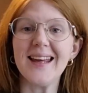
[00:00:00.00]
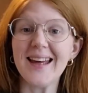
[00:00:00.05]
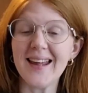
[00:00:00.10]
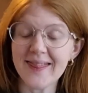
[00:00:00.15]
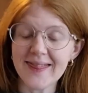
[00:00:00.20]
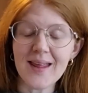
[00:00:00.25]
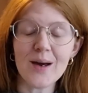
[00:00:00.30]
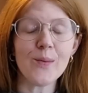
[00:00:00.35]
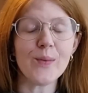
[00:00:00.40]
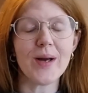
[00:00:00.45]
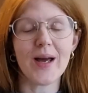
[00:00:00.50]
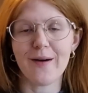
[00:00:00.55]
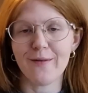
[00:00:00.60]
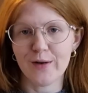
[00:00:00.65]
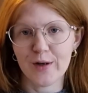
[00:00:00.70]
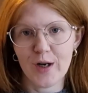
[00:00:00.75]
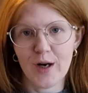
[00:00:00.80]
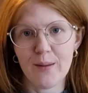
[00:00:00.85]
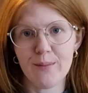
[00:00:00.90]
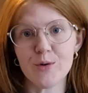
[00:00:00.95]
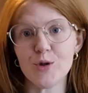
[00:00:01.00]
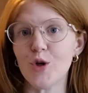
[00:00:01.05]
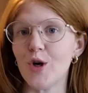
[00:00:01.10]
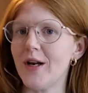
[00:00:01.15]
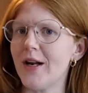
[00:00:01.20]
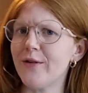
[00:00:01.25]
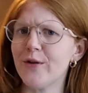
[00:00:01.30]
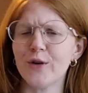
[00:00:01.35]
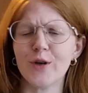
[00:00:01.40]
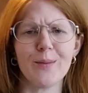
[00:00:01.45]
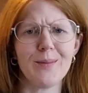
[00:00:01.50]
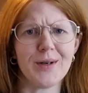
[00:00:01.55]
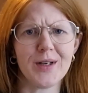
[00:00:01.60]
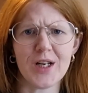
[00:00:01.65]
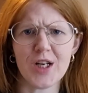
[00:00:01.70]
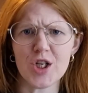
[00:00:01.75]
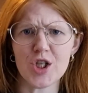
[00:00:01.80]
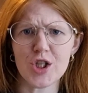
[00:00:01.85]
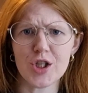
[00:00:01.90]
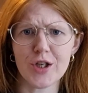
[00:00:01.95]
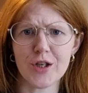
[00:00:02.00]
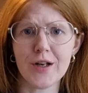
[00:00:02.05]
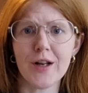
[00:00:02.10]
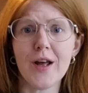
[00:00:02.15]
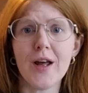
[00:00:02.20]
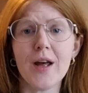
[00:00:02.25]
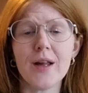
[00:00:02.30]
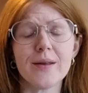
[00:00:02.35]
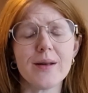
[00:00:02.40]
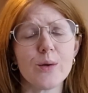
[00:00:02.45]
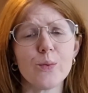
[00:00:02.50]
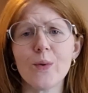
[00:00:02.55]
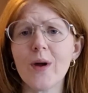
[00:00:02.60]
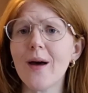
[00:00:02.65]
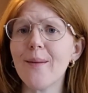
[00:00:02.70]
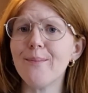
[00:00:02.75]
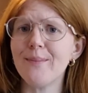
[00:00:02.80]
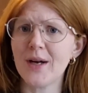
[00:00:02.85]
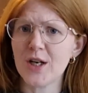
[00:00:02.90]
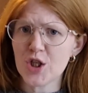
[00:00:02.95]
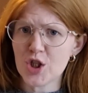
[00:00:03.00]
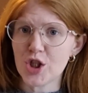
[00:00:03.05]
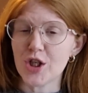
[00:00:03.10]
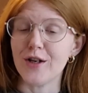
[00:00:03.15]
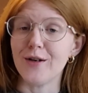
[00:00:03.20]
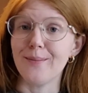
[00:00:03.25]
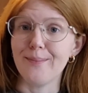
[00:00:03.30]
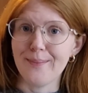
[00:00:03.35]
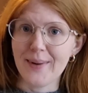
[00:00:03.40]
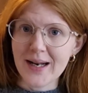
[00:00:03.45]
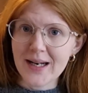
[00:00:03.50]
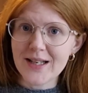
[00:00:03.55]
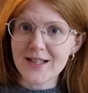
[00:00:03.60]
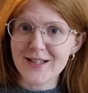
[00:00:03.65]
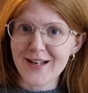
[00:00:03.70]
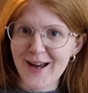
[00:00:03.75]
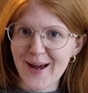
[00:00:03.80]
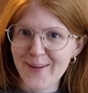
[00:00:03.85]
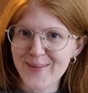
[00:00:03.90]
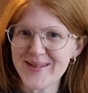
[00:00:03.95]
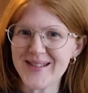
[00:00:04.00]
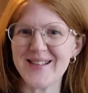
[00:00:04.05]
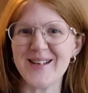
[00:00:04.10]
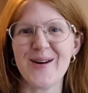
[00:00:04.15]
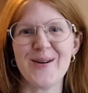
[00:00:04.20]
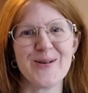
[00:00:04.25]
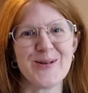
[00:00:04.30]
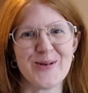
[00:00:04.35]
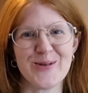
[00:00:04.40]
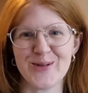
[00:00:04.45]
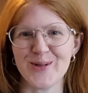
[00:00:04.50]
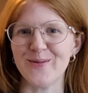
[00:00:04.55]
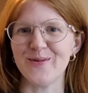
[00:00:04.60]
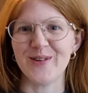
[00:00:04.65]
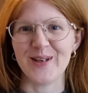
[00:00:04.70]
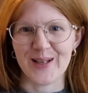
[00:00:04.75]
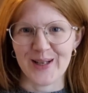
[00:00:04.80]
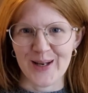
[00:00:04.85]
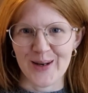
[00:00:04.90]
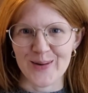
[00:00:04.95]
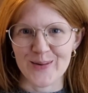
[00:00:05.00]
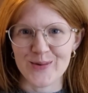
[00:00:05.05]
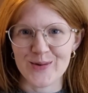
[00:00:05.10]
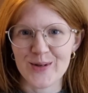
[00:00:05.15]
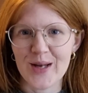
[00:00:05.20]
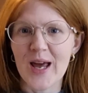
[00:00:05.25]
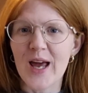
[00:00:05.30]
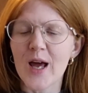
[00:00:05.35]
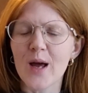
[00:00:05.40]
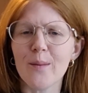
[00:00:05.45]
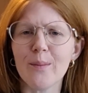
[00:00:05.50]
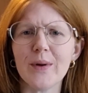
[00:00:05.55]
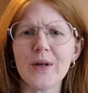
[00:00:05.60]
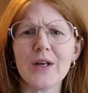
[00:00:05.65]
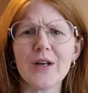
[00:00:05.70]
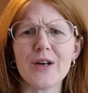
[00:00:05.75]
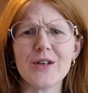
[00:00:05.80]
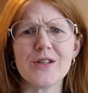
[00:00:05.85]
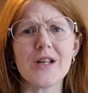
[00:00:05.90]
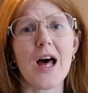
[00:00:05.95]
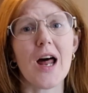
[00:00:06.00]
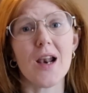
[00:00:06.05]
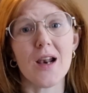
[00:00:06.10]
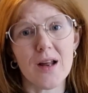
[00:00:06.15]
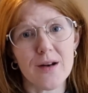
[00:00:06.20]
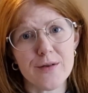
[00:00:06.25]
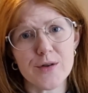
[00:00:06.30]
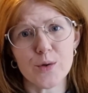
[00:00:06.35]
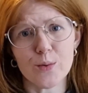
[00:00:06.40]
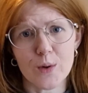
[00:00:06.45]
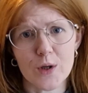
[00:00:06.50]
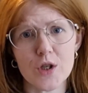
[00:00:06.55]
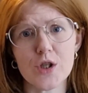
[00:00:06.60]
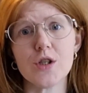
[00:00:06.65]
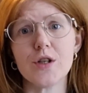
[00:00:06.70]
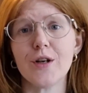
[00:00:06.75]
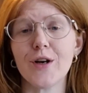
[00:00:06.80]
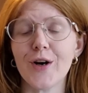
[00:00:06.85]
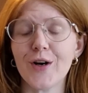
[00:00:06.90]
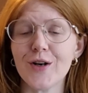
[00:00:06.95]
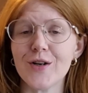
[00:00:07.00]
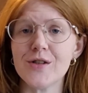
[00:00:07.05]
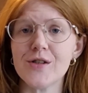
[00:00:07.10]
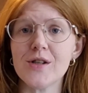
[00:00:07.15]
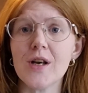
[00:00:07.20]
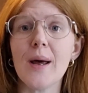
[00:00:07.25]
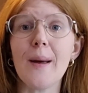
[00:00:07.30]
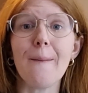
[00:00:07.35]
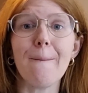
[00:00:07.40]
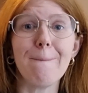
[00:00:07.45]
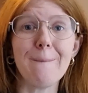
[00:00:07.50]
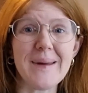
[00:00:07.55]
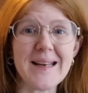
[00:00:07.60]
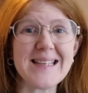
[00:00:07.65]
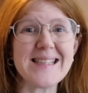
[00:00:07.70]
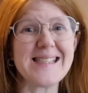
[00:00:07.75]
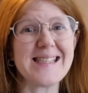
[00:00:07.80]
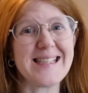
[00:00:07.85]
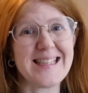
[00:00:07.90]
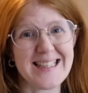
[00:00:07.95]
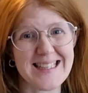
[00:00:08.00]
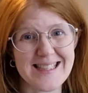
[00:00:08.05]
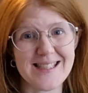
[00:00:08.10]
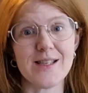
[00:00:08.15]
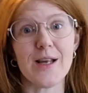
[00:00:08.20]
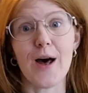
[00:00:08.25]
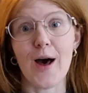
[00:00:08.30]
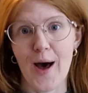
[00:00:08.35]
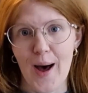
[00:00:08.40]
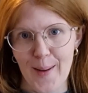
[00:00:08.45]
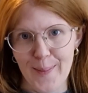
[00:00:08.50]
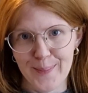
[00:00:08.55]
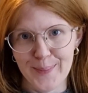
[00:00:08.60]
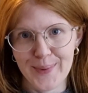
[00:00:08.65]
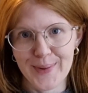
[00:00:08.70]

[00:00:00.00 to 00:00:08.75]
And then we have come to a letter combination that we have mentioned many times in our YouTube videos, because a lot of Swedish learners mix this up.